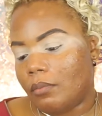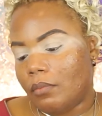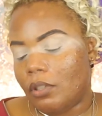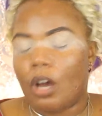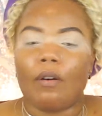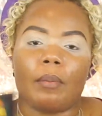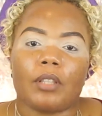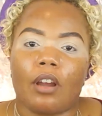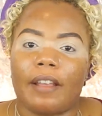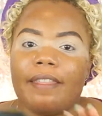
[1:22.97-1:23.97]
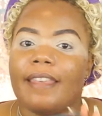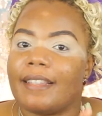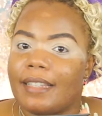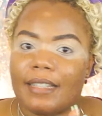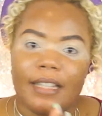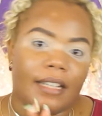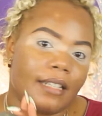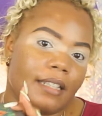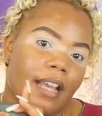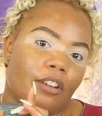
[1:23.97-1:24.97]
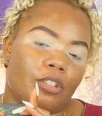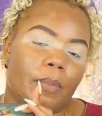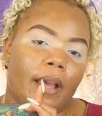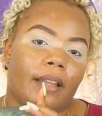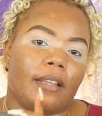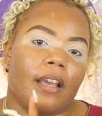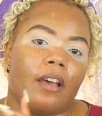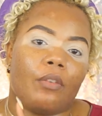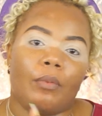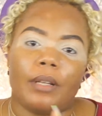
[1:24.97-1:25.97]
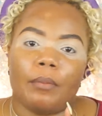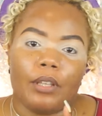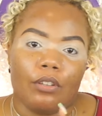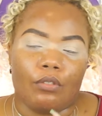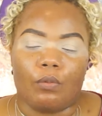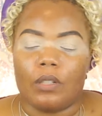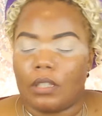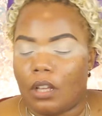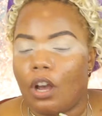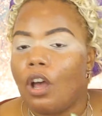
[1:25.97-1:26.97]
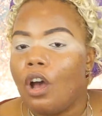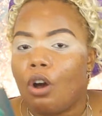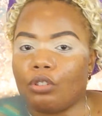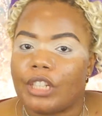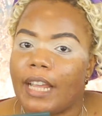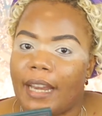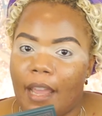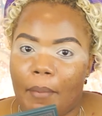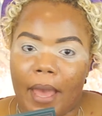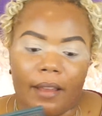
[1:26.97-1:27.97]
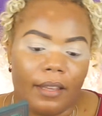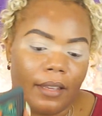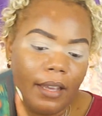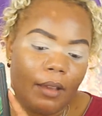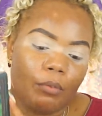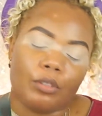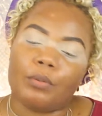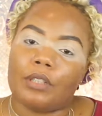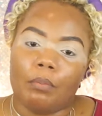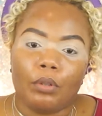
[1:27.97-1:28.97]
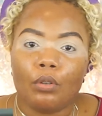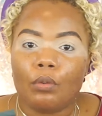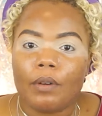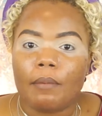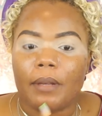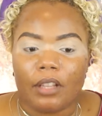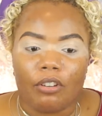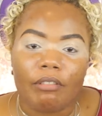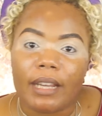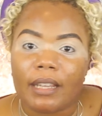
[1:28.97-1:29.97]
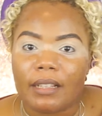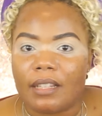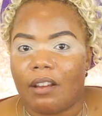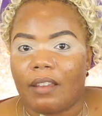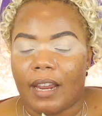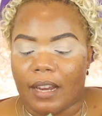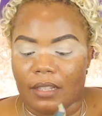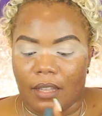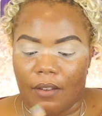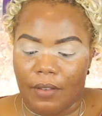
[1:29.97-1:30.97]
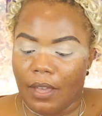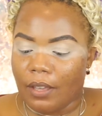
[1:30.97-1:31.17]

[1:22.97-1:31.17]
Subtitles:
No, I'm sorry. This is the Nostalgia Palette. The other one that we used was the Oceanic Palette, which was the blue one with the greens and all that kind of stuff.